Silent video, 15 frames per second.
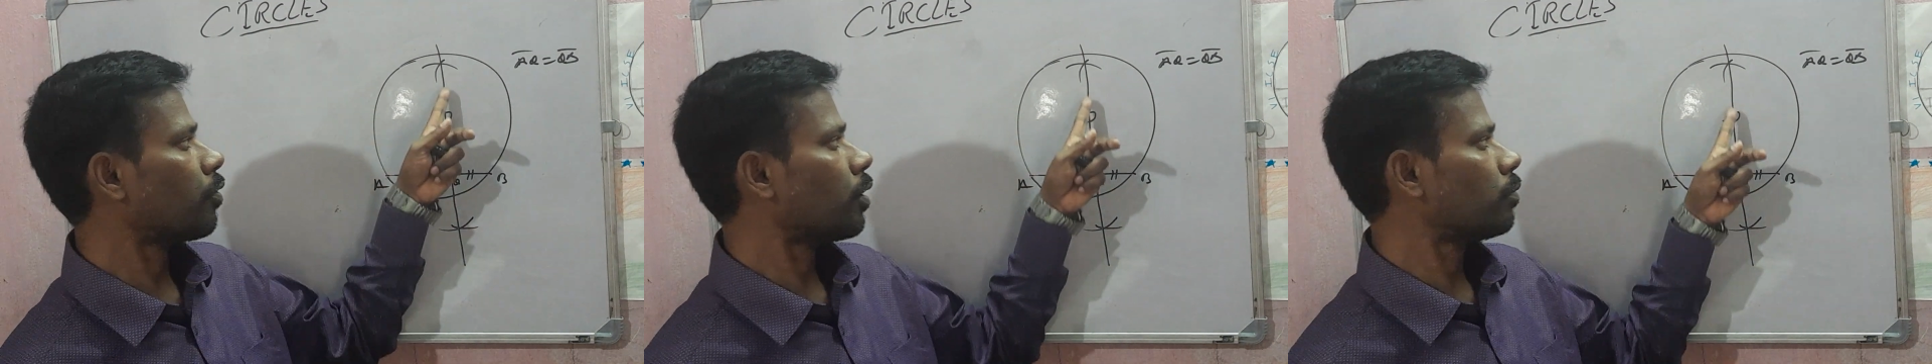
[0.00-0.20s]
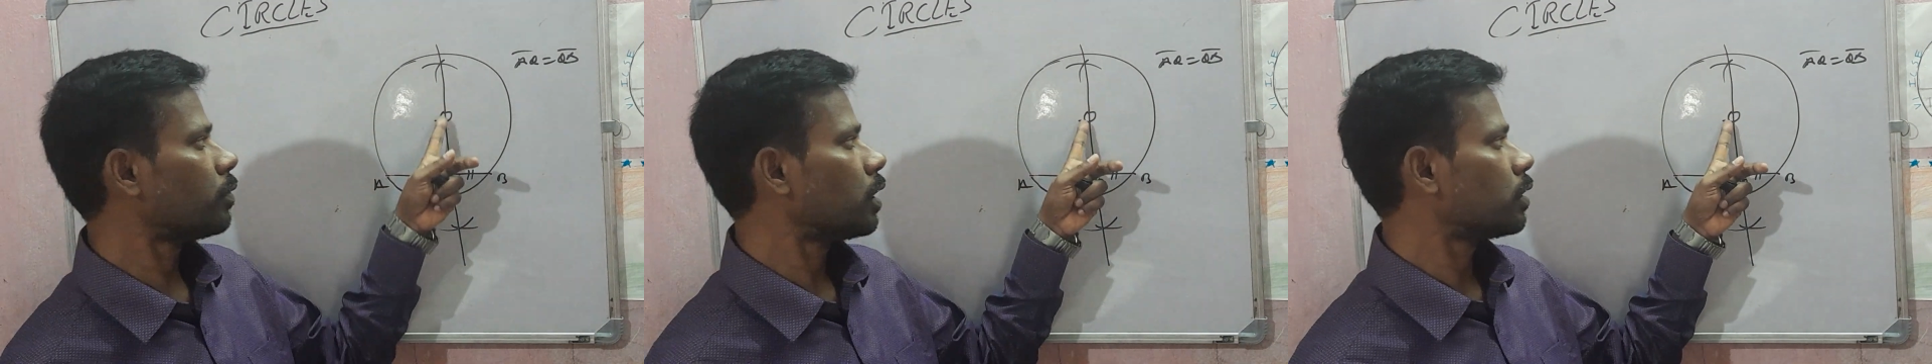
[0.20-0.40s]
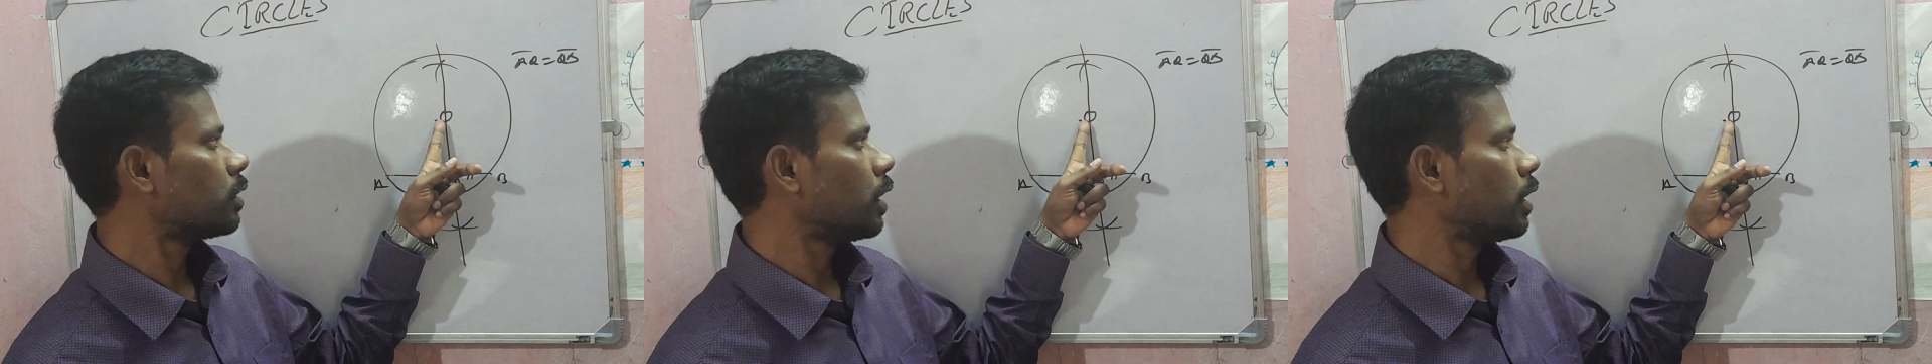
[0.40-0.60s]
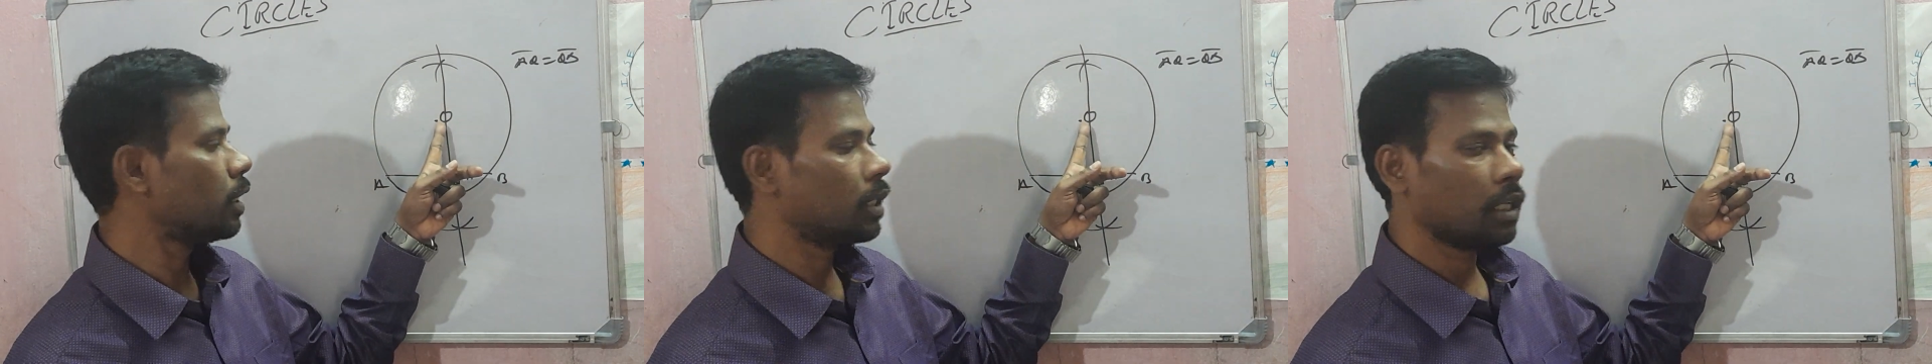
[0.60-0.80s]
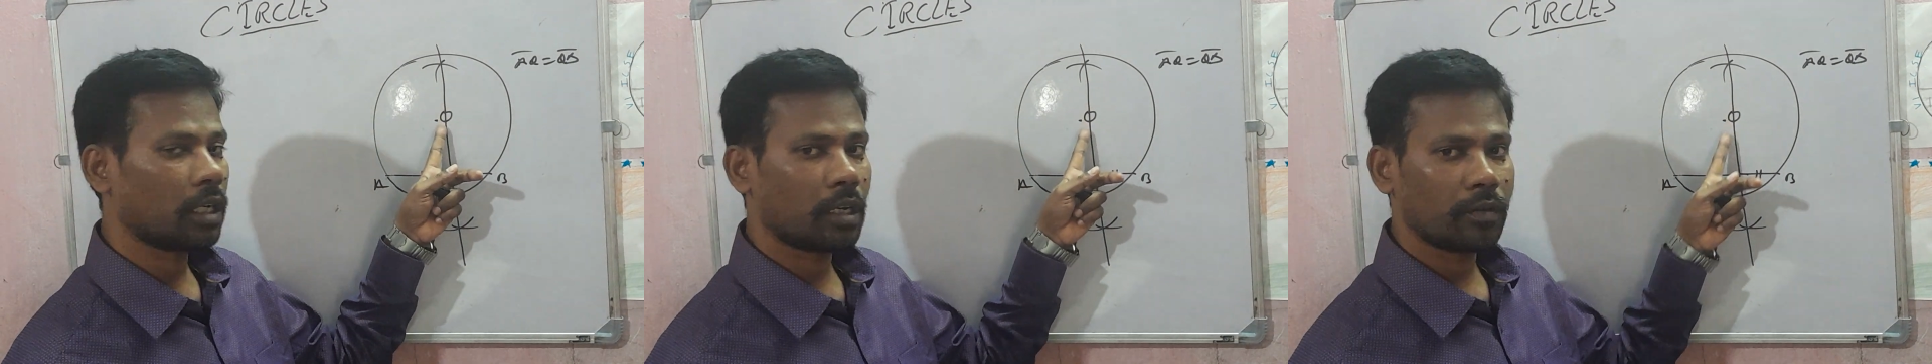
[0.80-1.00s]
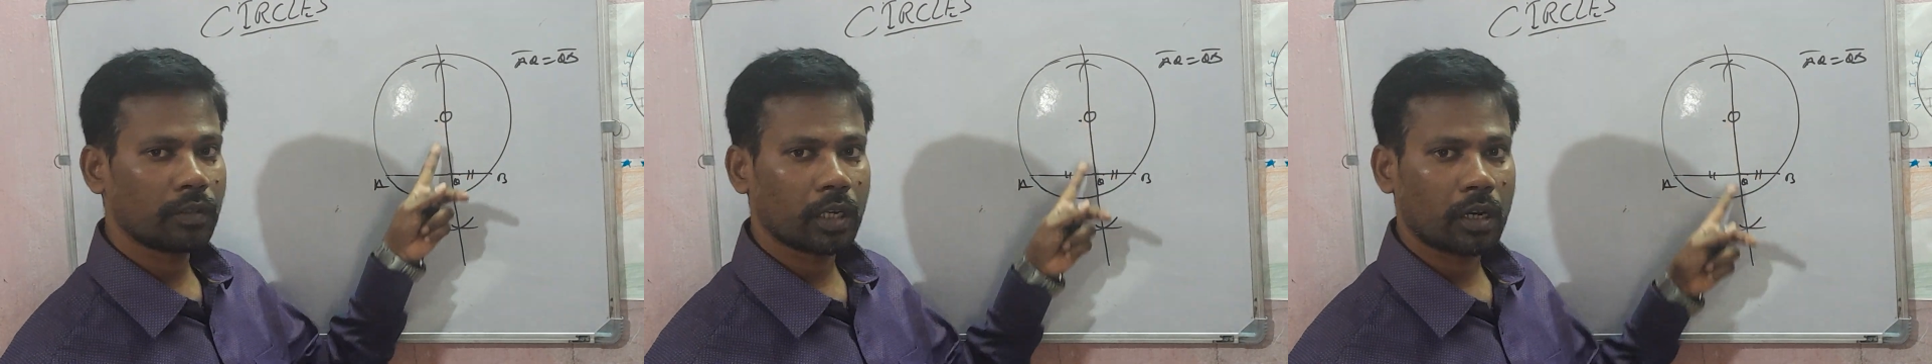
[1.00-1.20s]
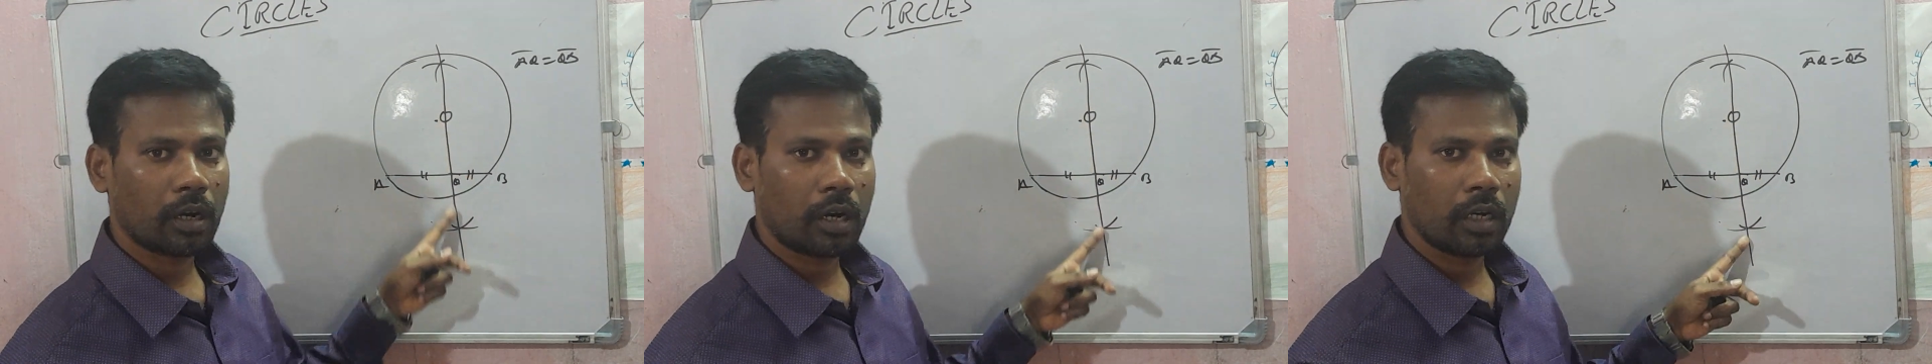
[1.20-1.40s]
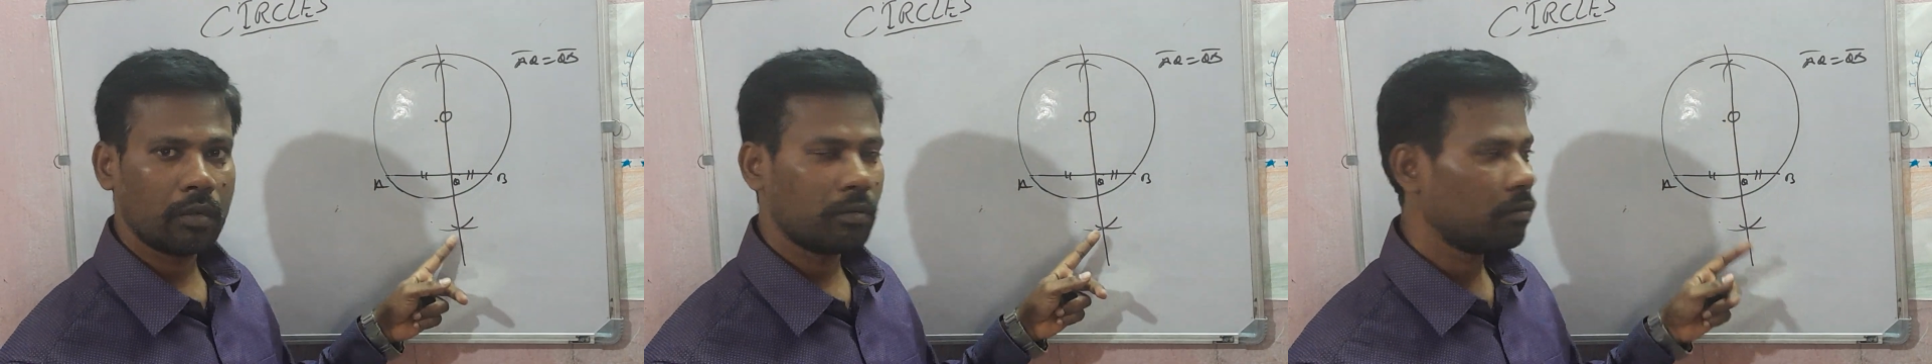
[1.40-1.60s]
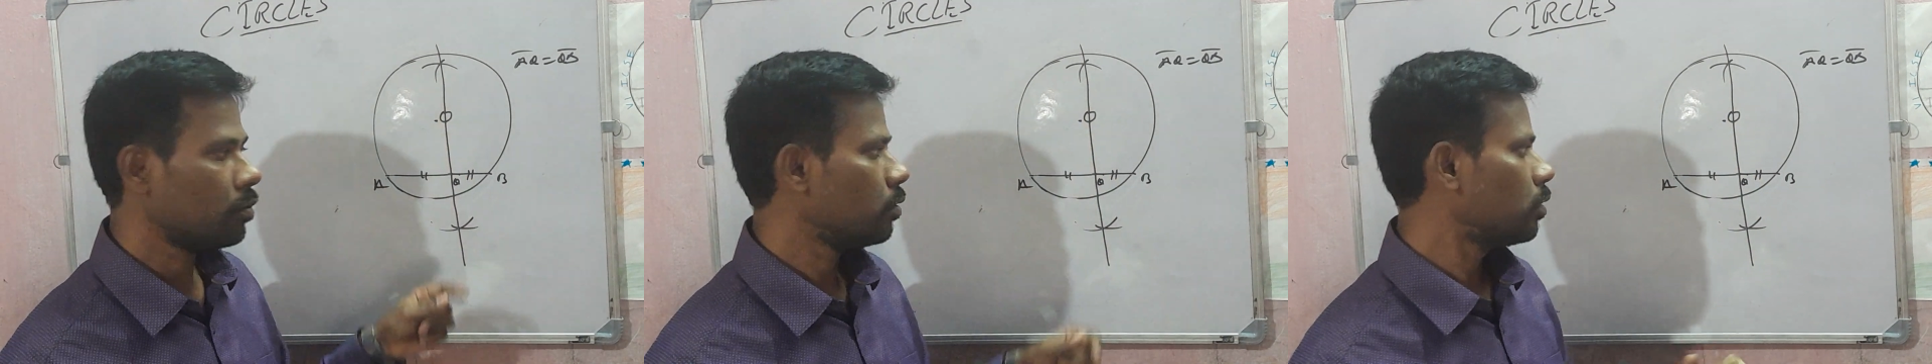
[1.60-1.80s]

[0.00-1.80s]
from the center of the chord